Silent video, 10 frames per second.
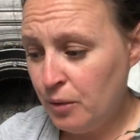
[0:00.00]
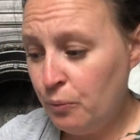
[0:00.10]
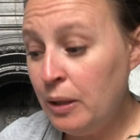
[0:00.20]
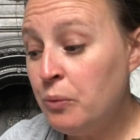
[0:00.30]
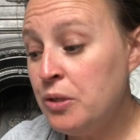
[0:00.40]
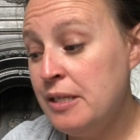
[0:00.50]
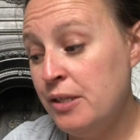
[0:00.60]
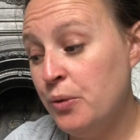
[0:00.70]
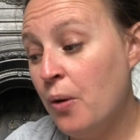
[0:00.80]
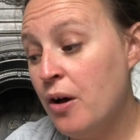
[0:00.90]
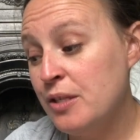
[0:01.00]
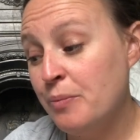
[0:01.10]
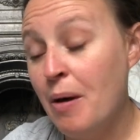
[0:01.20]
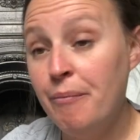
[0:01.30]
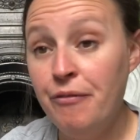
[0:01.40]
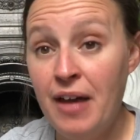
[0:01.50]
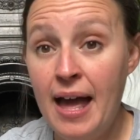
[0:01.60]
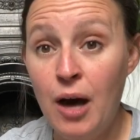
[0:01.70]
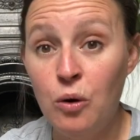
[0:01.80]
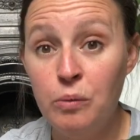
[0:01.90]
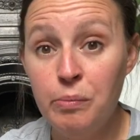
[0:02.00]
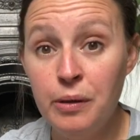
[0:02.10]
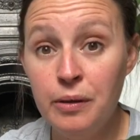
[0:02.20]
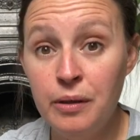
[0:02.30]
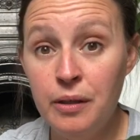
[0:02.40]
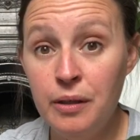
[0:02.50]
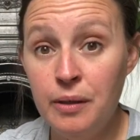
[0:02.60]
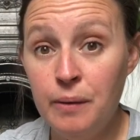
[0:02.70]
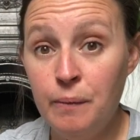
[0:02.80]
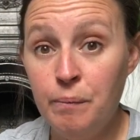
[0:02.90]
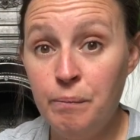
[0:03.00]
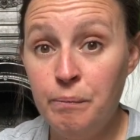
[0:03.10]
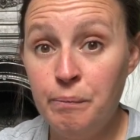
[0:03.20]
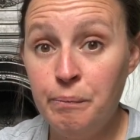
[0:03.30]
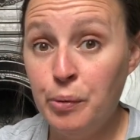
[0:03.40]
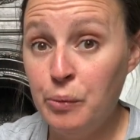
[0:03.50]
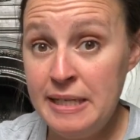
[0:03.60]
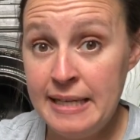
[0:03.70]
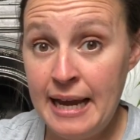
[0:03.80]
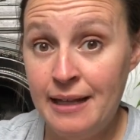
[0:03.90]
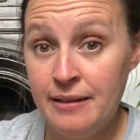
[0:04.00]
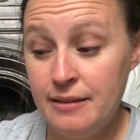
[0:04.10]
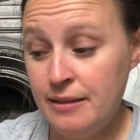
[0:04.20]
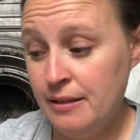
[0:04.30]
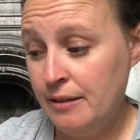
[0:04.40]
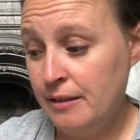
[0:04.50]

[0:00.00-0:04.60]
We wanted to ask Mum for help, but we daren't